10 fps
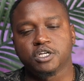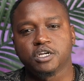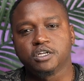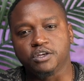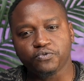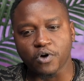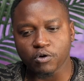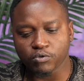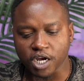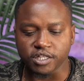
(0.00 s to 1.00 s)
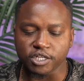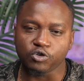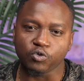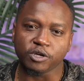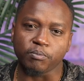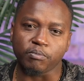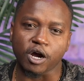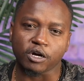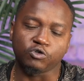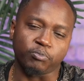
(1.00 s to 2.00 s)
They found and they took him
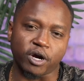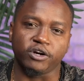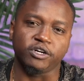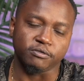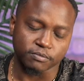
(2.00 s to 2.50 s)
back to Paris.